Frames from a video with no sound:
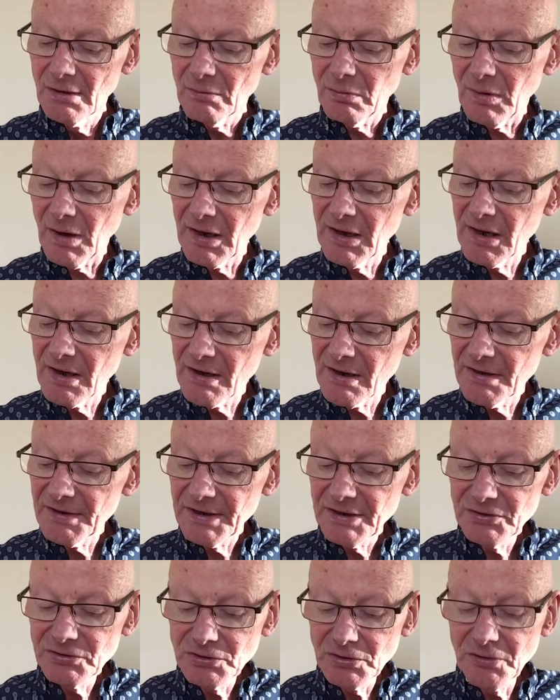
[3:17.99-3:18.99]
while
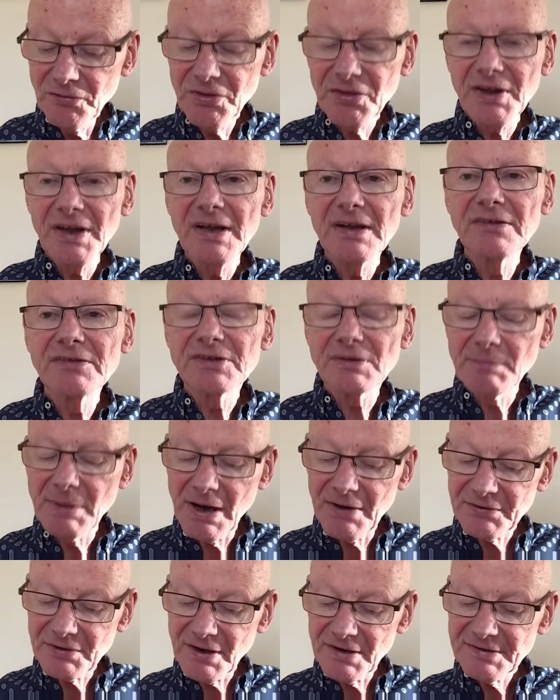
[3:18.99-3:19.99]
learning new things
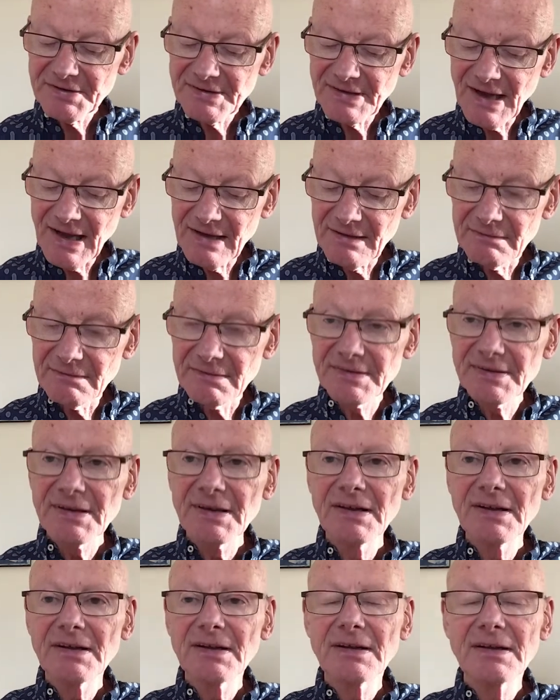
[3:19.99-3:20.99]
about ourselves
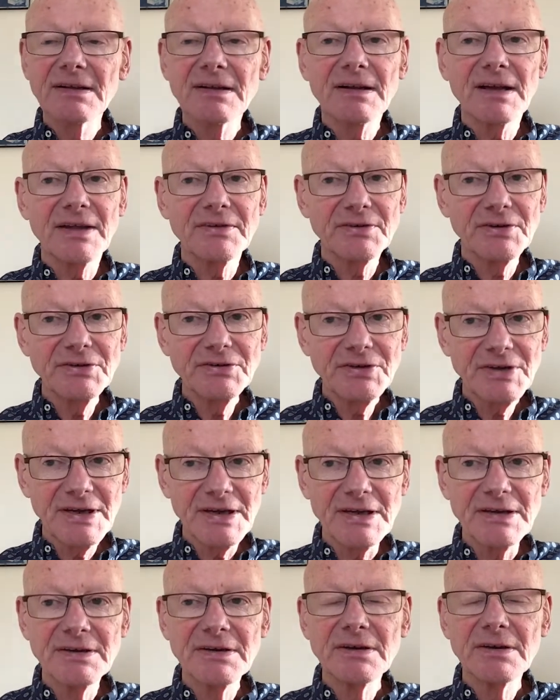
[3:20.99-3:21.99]
and
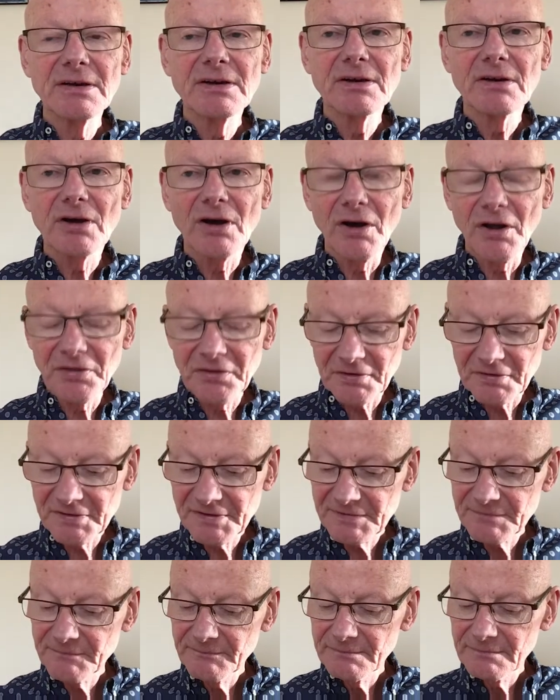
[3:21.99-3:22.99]
indeed others.